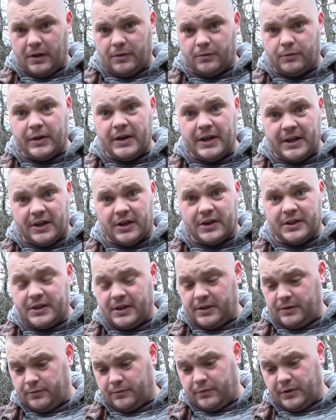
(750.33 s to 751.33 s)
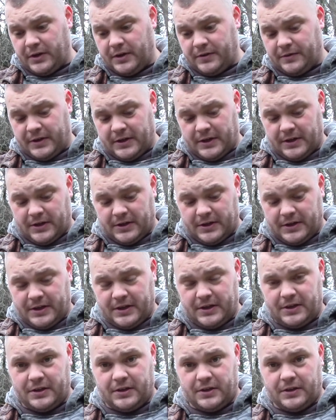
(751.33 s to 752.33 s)
Really like it. Really like
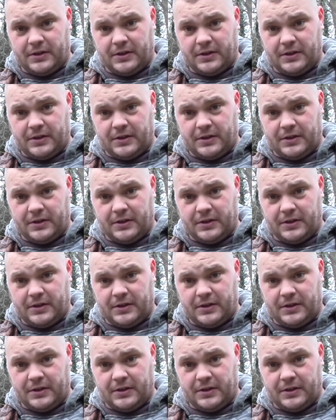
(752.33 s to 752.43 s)
it.